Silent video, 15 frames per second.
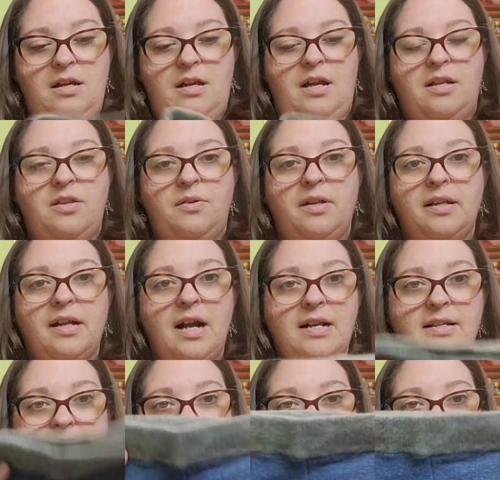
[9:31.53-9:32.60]
and you can kind
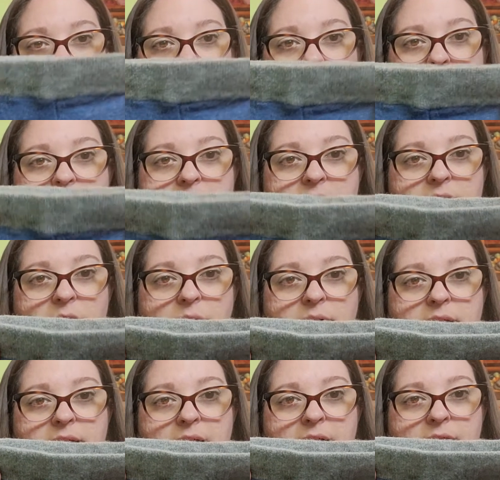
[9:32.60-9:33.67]
of see where it's sewed
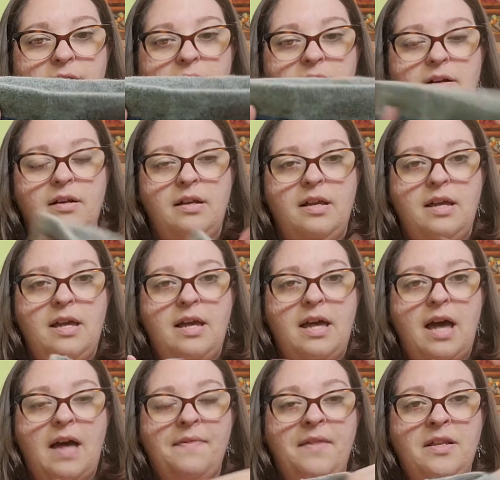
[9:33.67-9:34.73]
together,
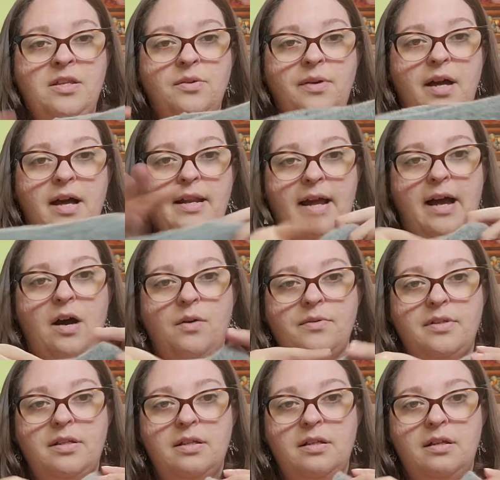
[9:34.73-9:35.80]
and then you cut
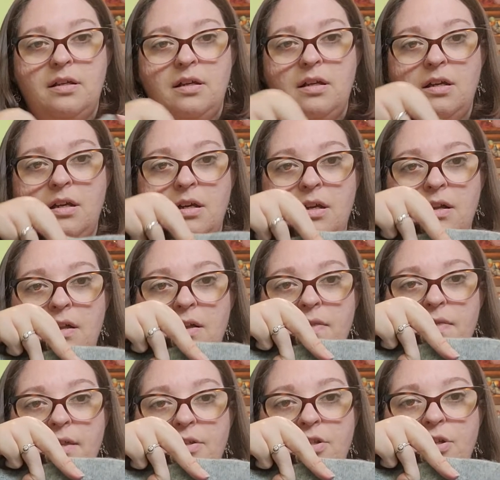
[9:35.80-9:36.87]
out
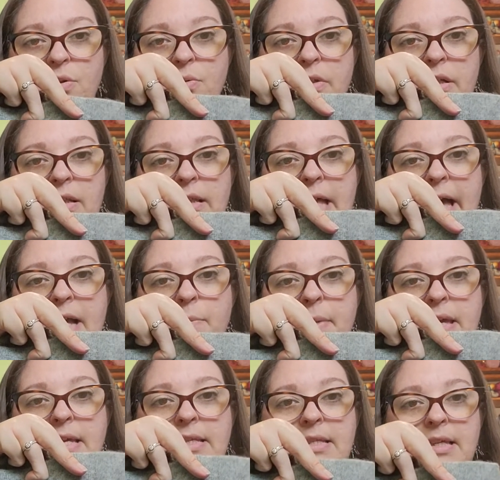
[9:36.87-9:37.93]
the two little leg
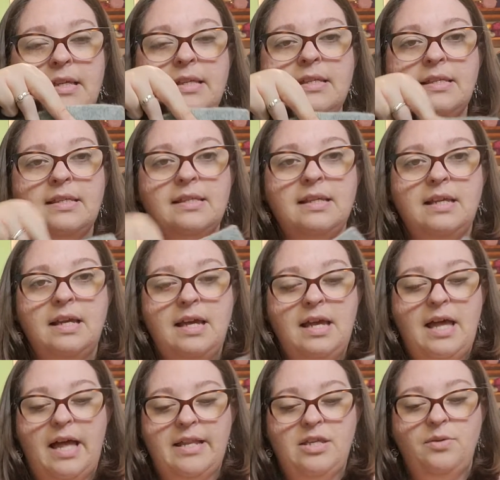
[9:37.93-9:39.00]
pieces,
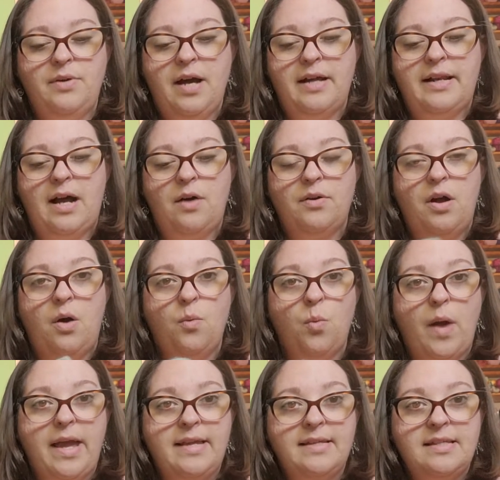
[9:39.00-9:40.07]
and you cut out a
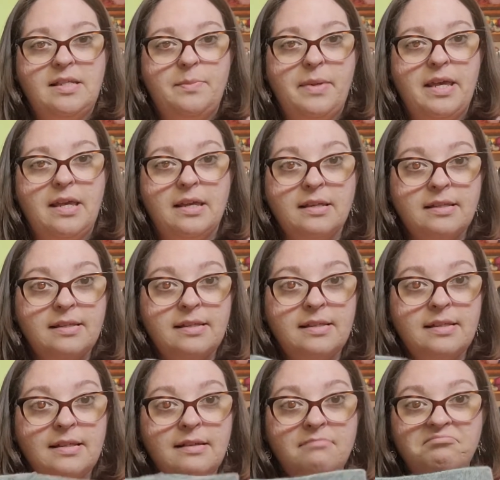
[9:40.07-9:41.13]
waist piece,
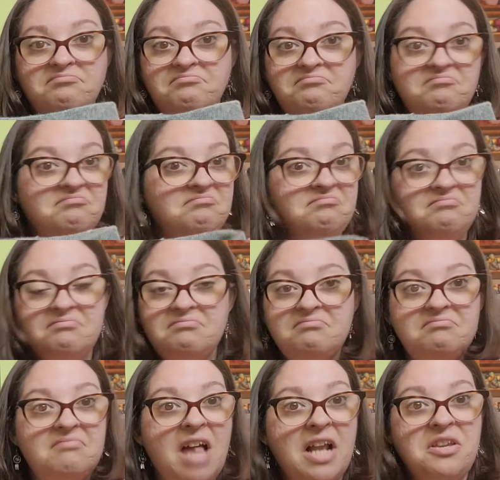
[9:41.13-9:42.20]

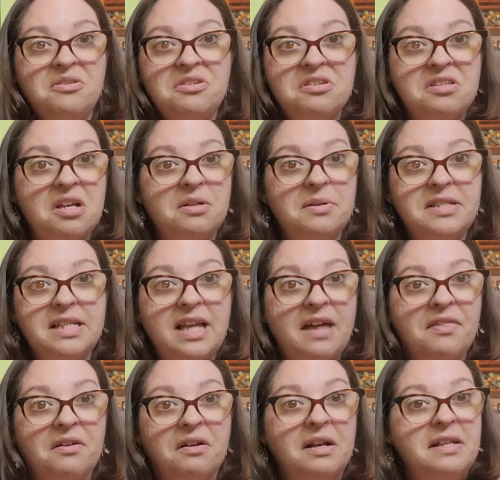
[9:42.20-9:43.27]
and you just sew it
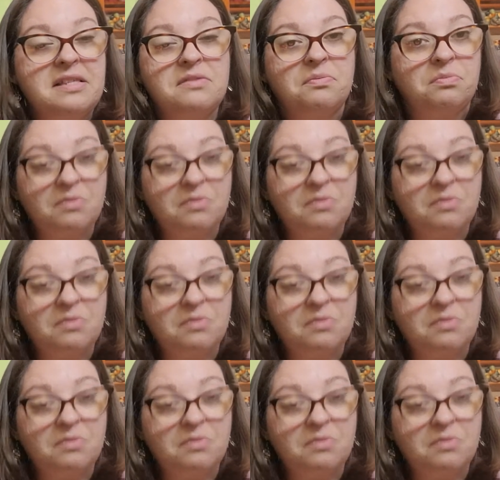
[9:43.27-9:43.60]
together. It